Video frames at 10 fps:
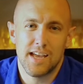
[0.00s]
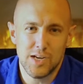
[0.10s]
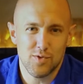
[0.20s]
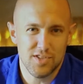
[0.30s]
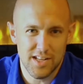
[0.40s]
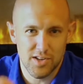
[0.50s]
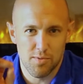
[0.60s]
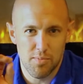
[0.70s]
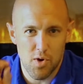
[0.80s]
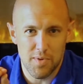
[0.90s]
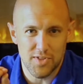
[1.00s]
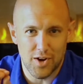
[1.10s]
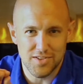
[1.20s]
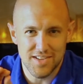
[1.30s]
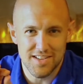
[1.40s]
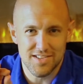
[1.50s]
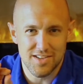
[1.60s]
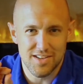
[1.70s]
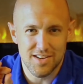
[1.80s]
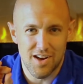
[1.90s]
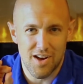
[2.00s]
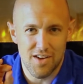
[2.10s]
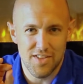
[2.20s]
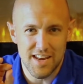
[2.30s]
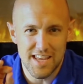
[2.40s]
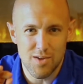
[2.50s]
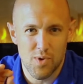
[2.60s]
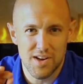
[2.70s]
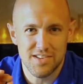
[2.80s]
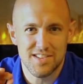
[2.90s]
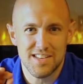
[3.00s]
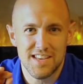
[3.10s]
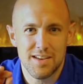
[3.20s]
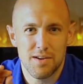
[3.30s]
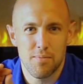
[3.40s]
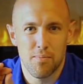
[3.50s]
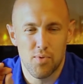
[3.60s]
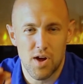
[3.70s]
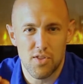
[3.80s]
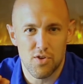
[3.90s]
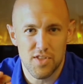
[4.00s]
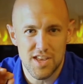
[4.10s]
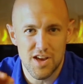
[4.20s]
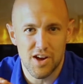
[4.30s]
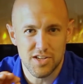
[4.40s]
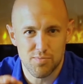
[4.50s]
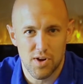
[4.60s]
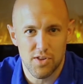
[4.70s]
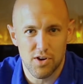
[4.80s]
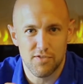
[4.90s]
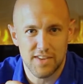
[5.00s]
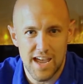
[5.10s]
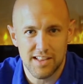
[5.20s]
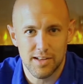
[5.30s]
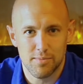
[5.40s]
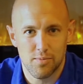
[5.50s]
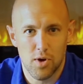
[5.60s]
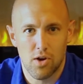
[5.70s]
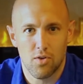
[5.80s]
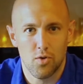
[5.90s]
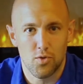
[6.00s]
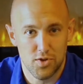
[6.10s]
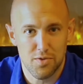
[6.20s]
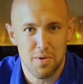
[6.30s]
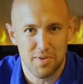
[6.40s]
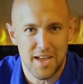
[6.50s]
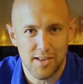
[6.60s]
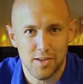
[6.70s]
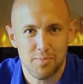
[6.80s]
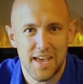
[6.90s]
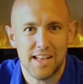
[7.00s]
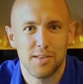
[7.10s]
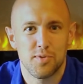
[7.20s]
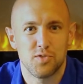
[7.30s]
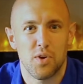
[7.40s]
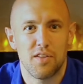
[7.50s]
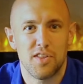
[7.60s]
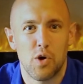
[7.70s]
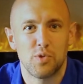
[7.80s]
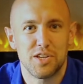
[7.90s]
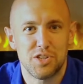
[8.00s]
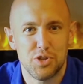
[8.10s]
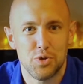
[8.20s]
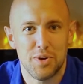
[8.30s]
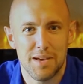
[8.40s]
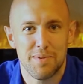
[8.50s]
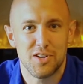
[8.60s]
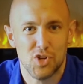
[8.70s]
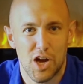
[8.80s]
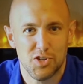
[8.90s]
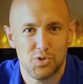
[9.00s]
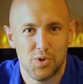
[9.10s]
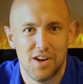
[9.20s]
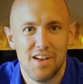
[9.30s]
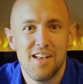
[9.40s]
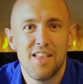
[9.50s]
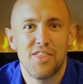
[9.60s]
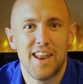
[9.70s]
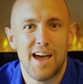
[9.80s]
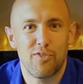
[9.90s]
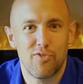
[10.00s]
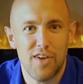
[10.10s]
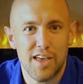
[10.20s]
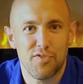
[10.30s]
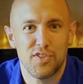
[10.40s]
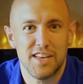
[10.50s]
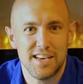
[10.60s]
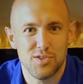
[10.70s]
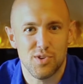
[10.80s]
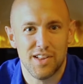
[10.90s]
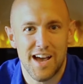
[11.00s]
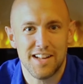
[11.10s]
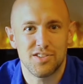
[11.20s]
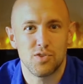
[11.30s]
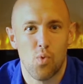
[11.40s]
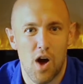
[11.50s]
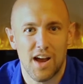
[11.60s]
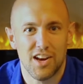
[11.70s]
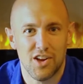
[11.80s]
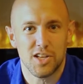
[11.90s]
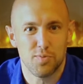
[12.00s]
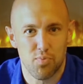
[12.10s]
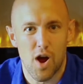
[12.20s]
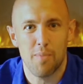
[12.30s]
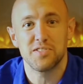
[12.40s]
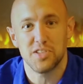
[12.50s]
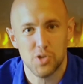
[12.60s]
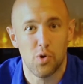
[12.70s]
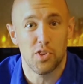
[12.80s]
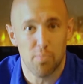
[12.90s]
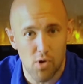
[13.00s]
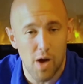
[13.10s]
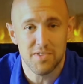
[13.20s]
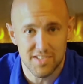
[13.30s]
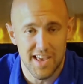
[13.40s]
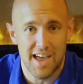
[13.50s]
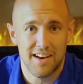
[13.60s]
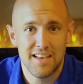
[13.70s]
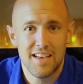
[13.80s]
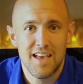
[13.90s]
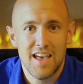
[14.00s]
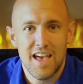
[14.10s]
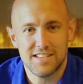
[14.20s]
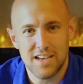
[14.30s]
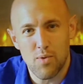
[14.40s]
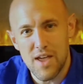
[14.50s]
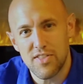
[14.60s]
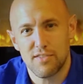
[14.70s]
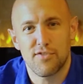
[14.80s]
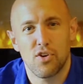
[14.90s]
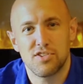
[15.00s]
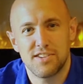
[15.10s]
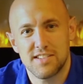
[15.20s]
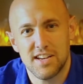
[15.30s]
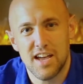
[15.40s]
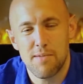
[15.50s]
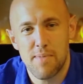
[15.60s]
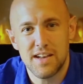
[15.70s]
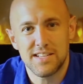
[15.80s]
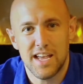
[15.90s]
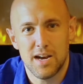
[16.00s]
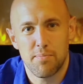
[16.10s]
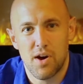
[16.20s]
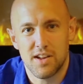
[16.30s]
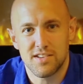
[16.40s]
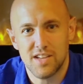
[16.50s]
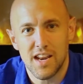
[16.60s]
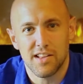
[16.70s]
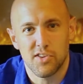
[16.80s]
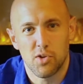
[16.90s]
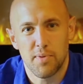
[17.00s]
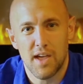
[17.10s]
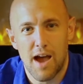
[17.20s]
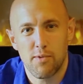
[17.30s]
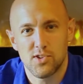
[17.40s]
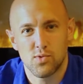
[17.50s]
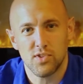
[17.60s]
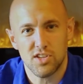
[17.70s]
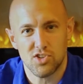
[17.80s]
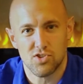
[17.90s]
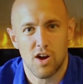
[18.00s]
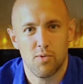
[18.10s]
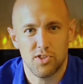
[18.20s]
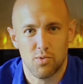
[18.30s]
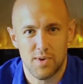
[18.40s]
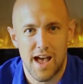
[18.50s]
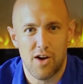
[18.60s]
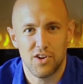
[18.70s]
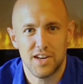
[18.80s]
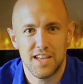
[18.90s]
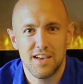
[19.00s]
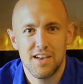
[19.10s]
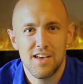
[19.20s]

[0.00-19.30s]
Interesting little moment there. It says that he was the youngest brother of Caleb. Well, do you remember Caleb? Caleb was one of the only two, him and Joshua, that had faith for Israelites to walk in God's promise and go into the promised land. And as I read the verse and as I kind of meditated upon it, studied a little bit, I was really struck with the reality